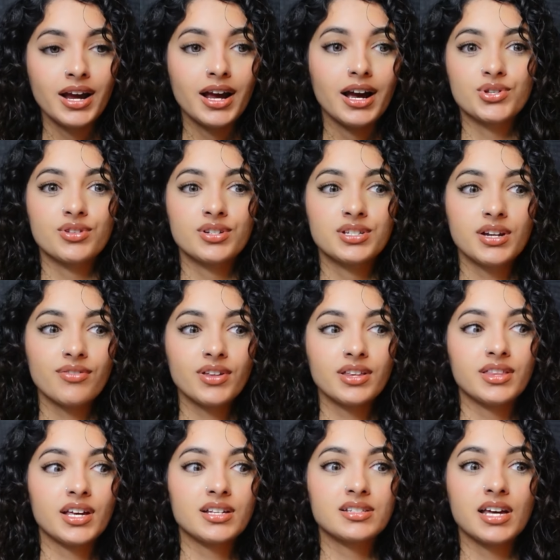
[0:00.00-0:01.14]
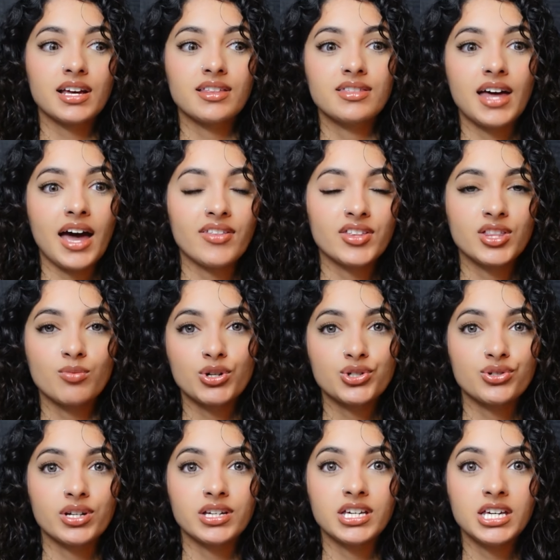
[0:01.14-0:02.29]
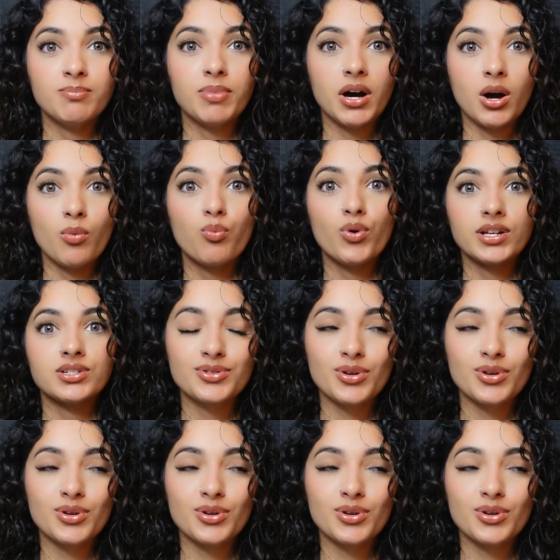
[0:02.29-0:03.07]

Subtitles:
So there's definitely things like that they want you to keep up with.